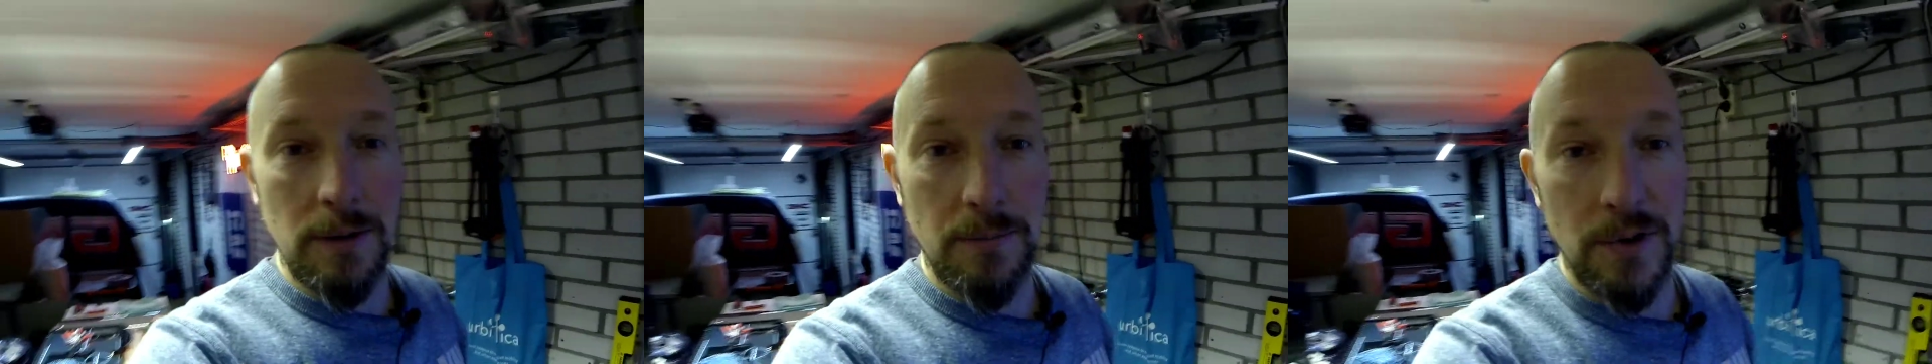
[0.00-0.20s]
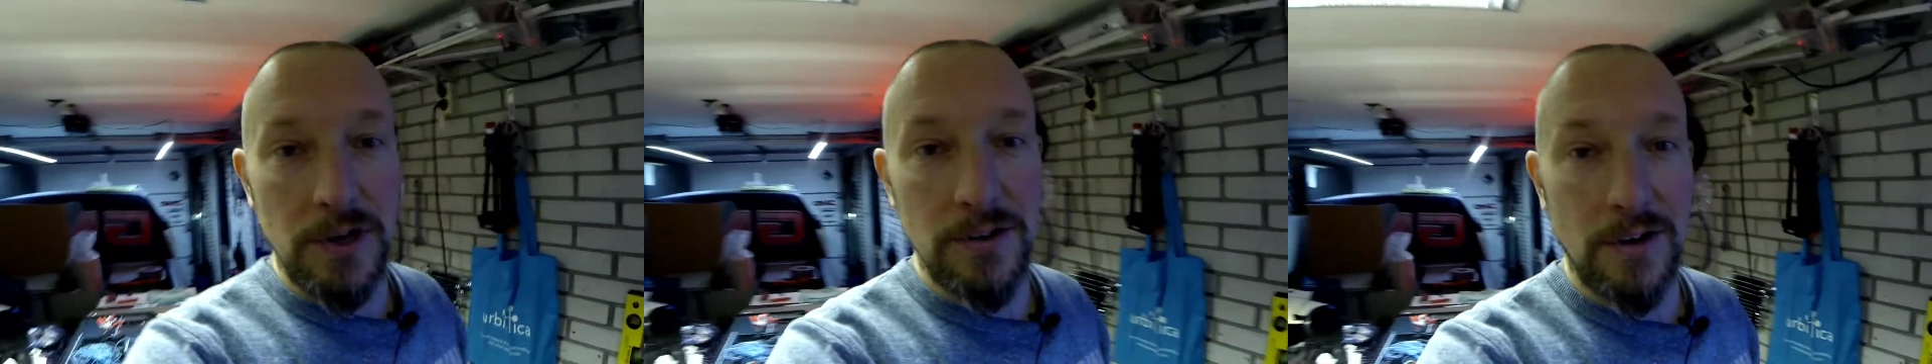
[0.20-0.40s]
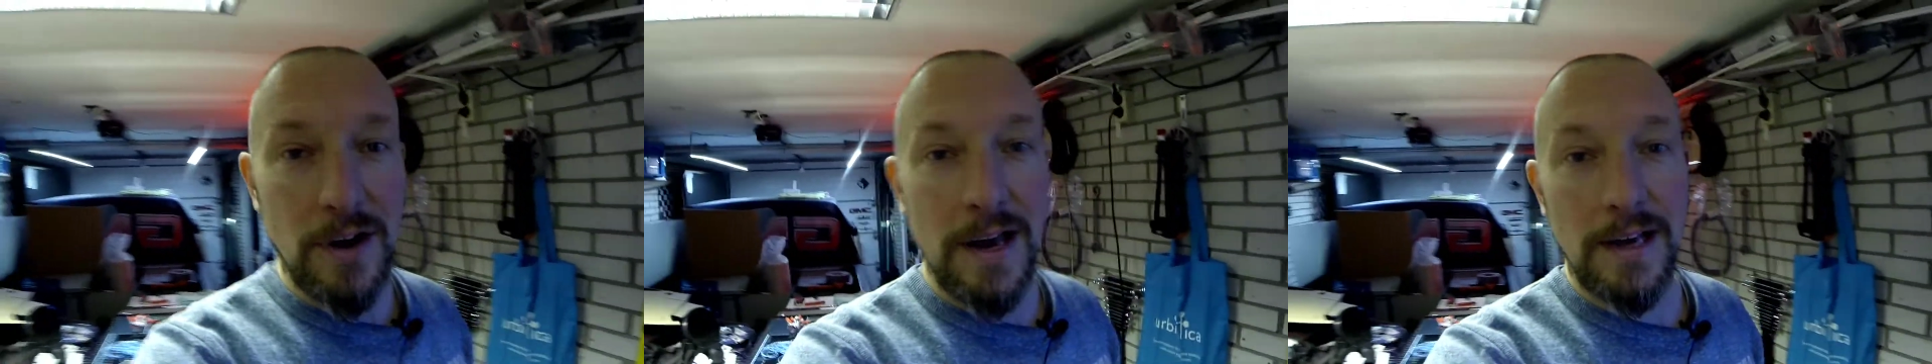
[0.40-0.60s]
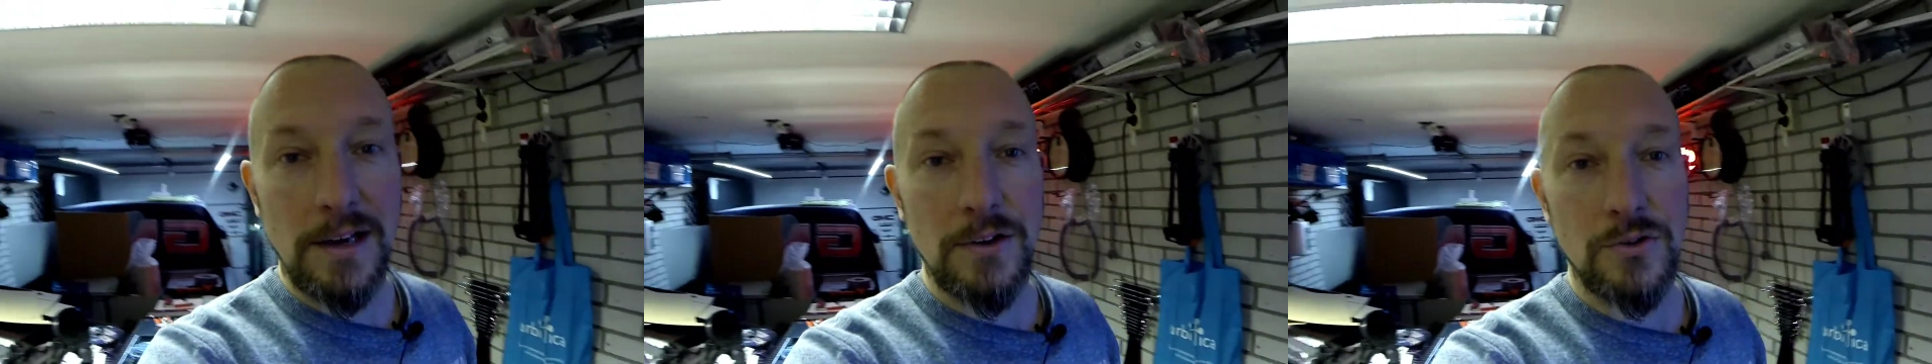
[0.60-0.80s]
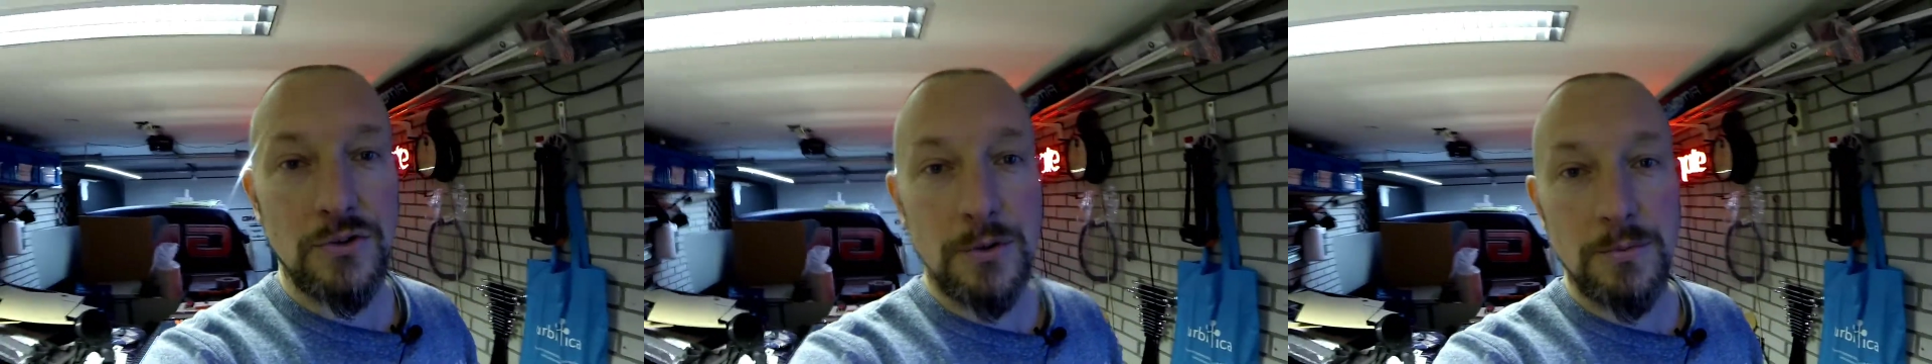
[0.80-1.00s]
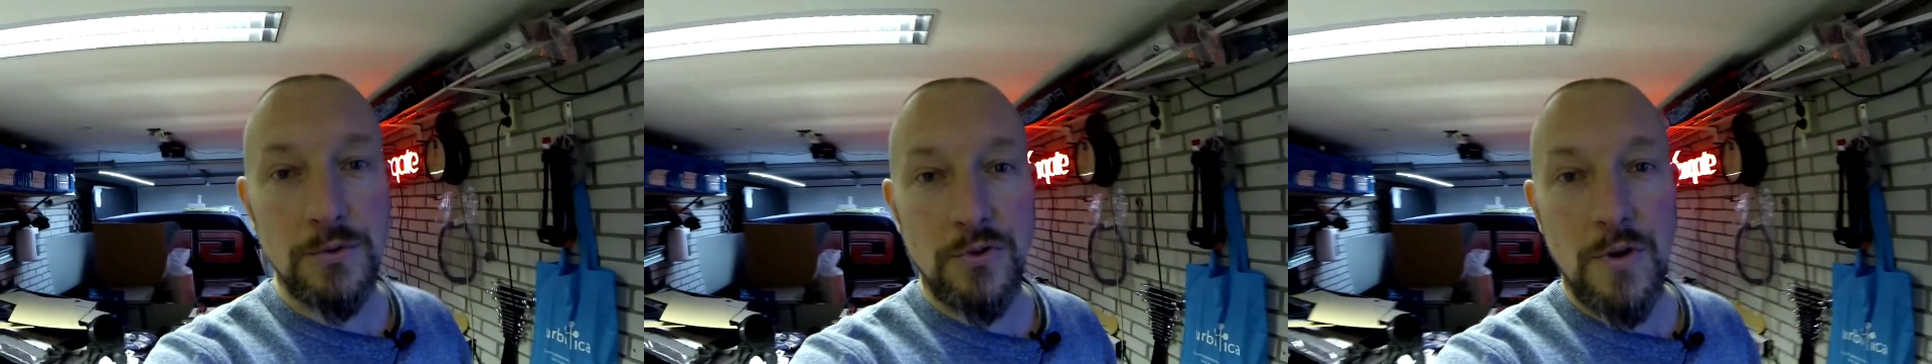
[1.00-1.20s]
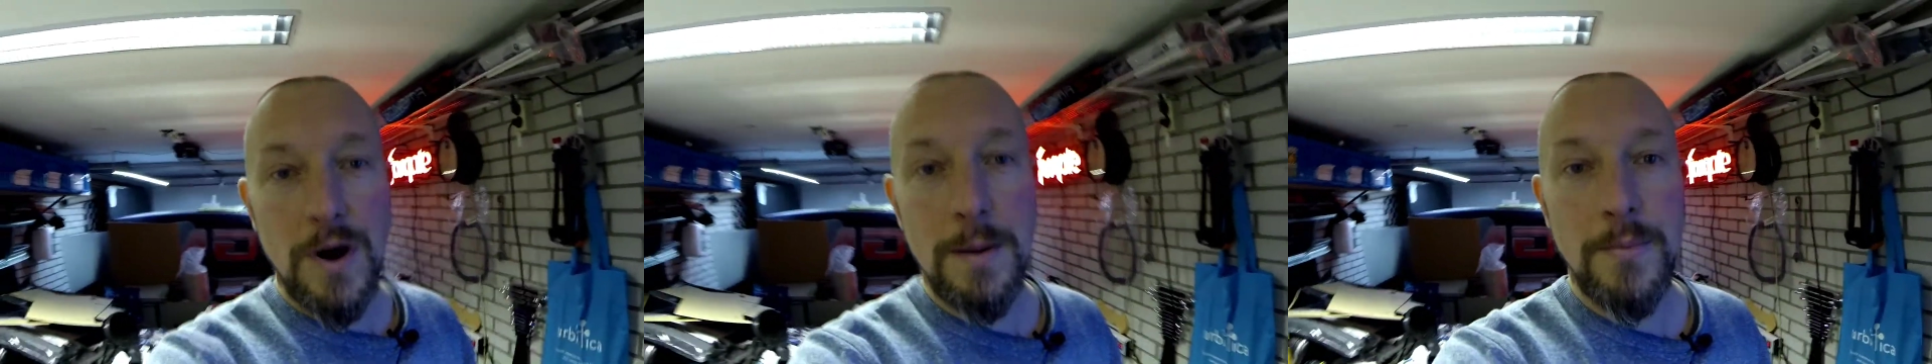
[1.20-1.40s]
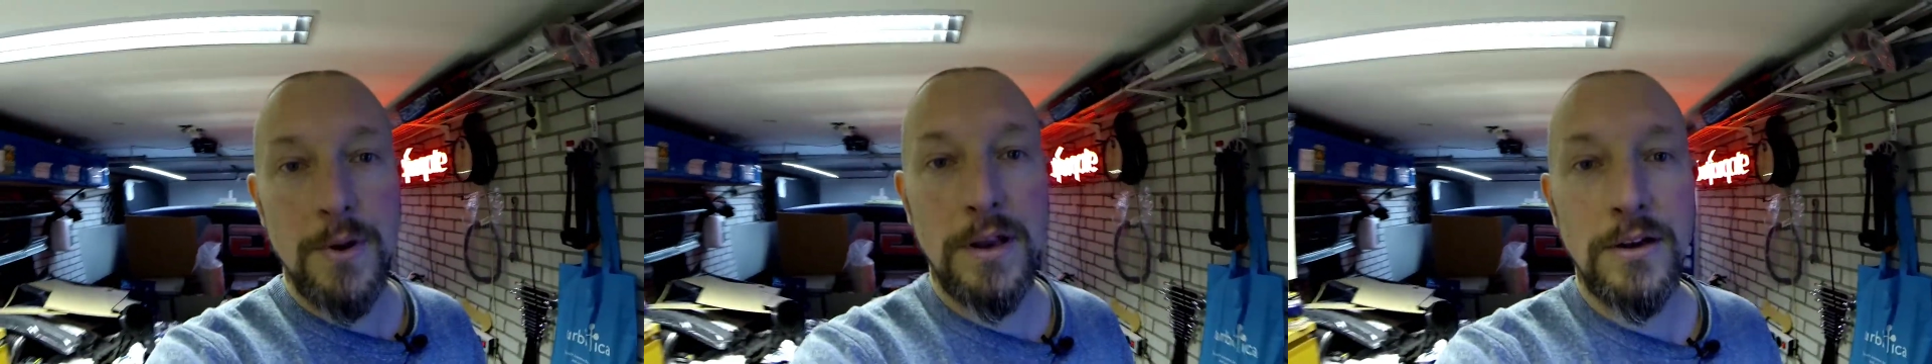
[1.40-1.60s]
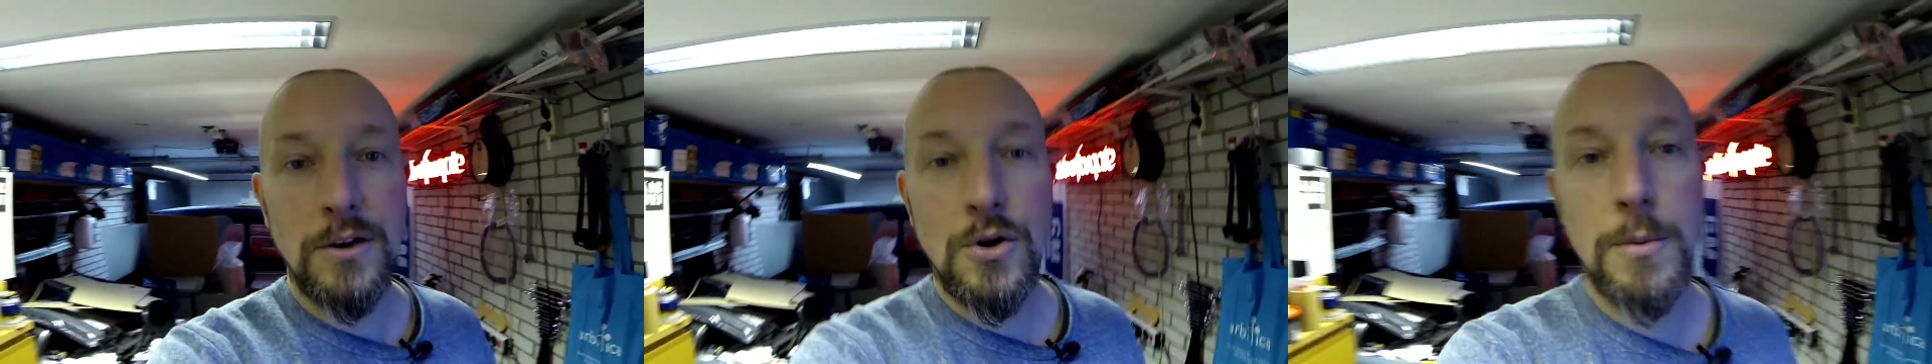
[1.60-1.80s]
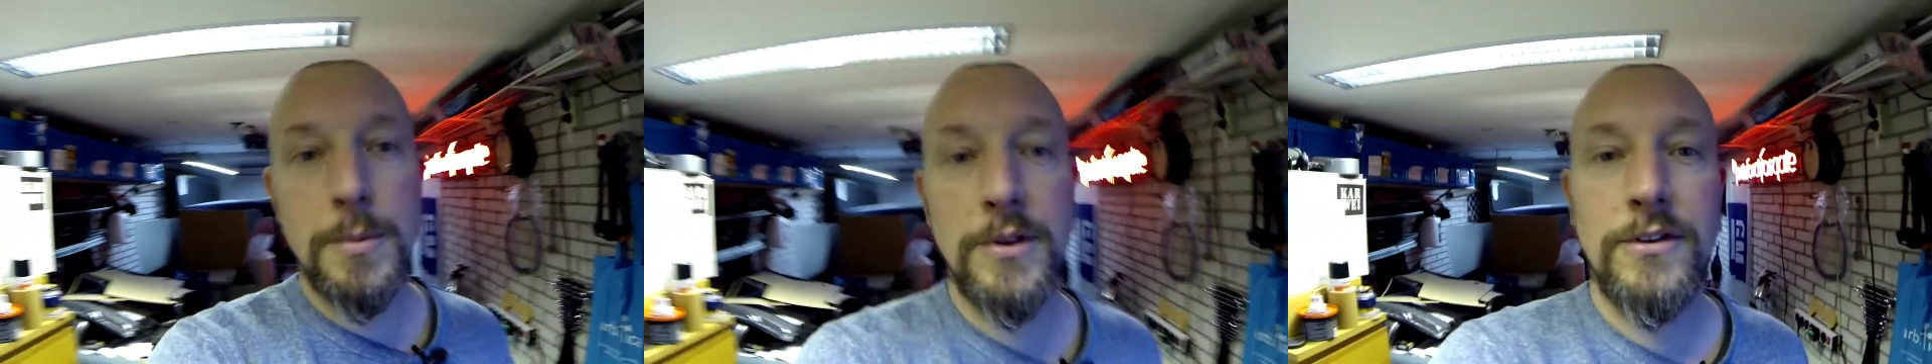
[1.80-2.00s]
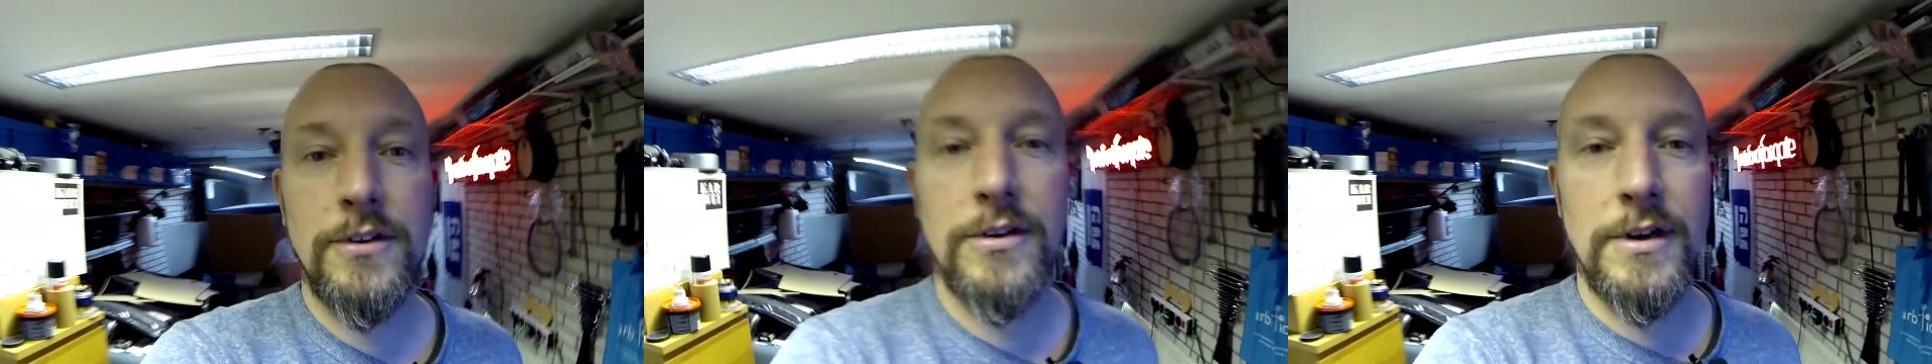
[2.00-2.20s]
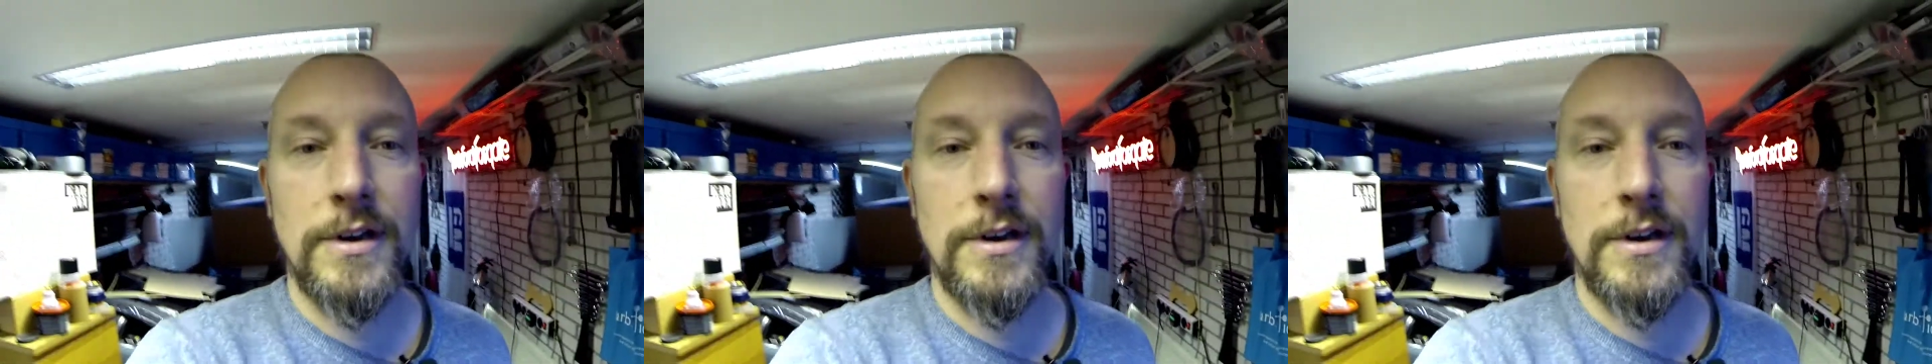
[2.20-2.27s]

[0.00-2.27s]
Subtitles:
Please like, subscribe and comment,